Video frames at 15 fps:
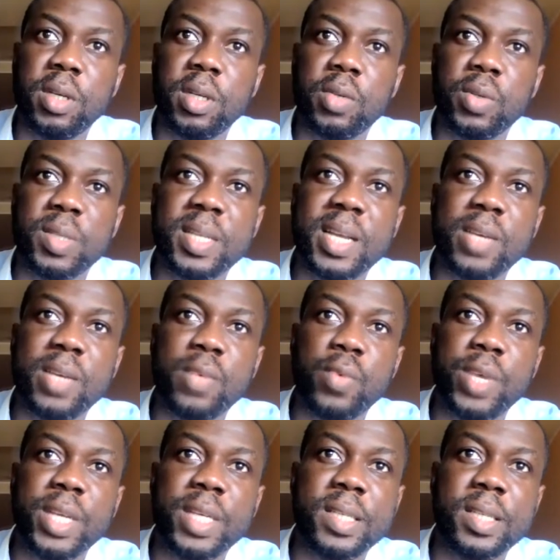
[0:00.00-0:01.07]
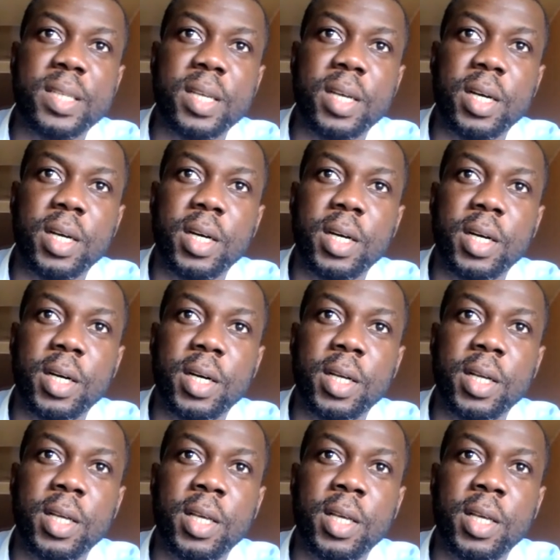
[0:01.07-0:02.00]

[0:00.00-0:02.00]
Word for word: to start with, uh,